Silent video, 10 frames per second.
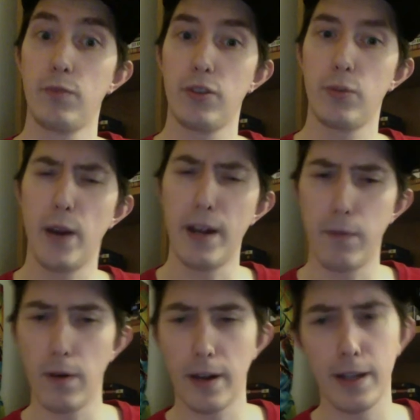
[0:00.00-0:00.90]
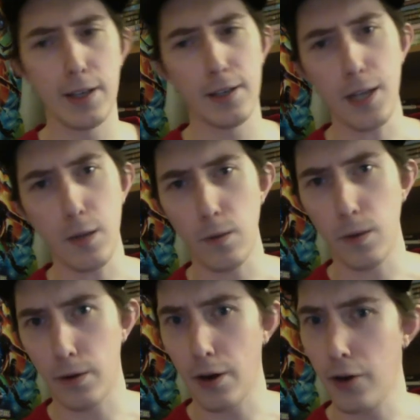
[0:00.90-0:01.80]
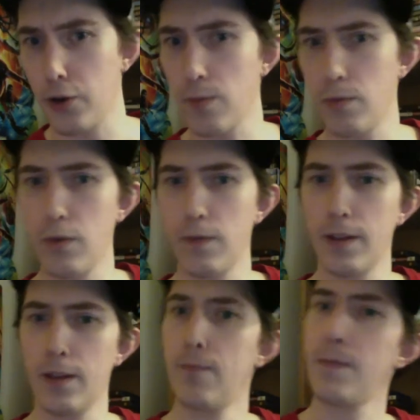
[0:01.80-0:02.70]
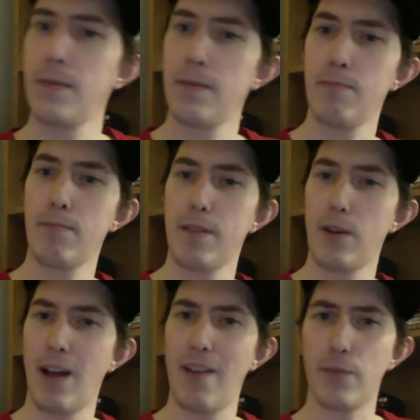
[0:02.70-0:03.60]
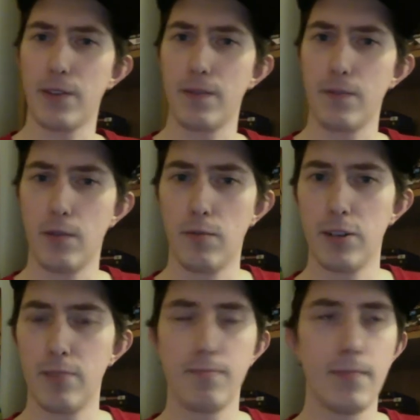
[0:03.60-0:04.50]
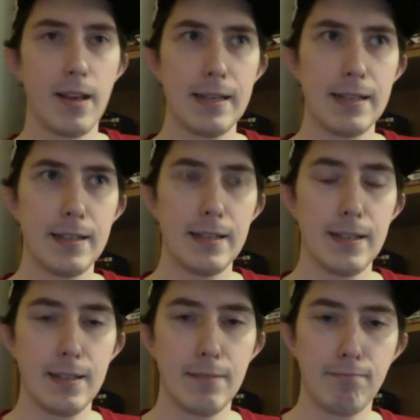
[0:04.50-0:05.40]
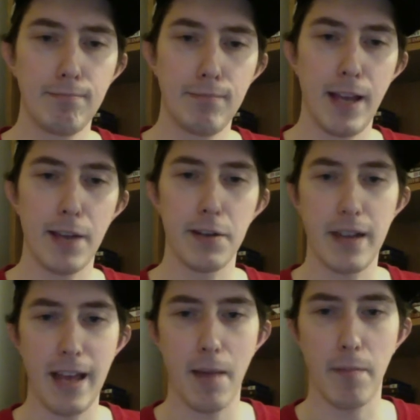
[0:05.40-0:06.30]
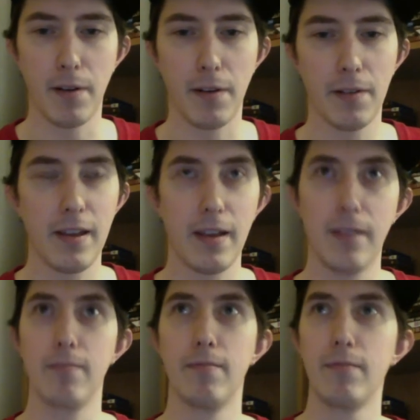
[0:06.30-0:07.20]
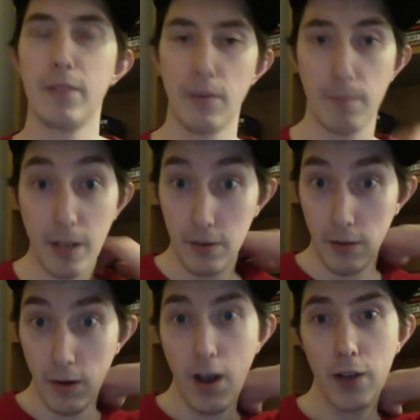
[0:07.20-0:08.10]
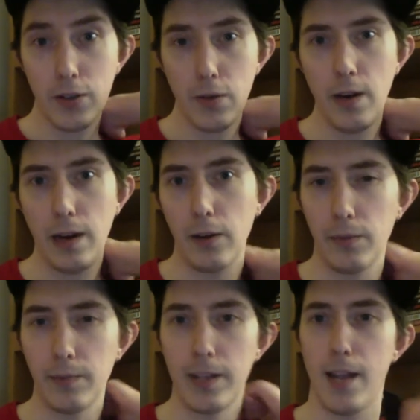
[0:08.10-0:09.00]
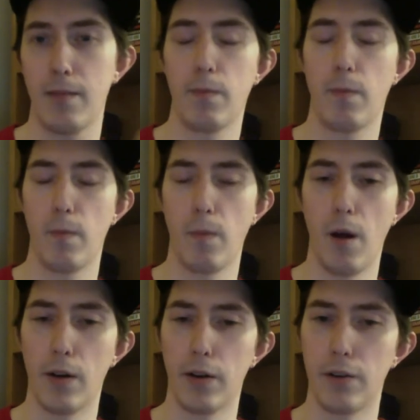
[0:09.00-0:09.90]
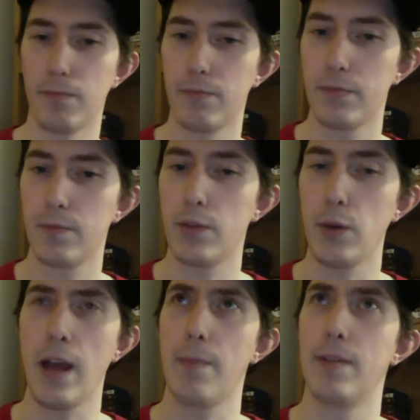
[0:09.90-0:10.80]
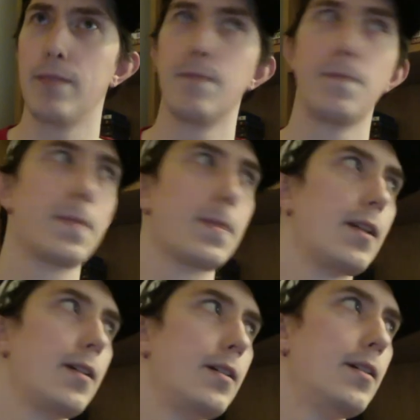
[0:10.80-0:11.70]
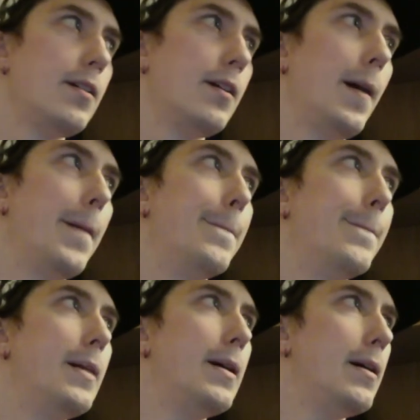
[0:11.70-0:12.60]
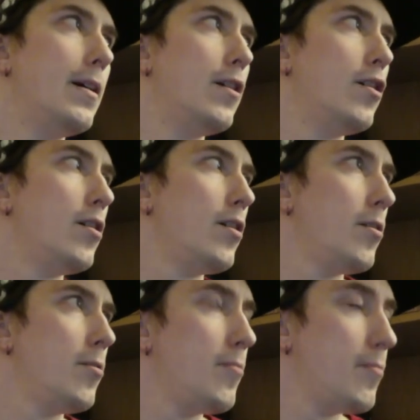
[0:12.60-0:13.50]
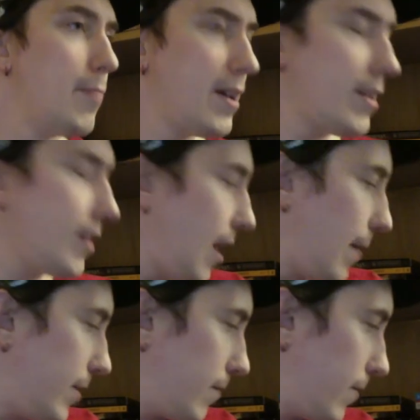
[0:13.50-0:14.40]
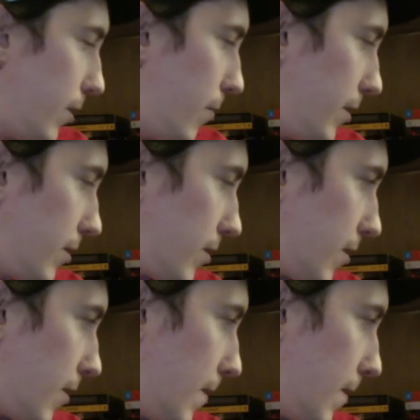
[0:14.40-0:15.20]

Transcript: just waiting for like a sequel or a new movie, you know, after this film, which hasn't happened, and you know, because of the lawsuit, it'll take longer to happen. Um, but yeah, this film is a.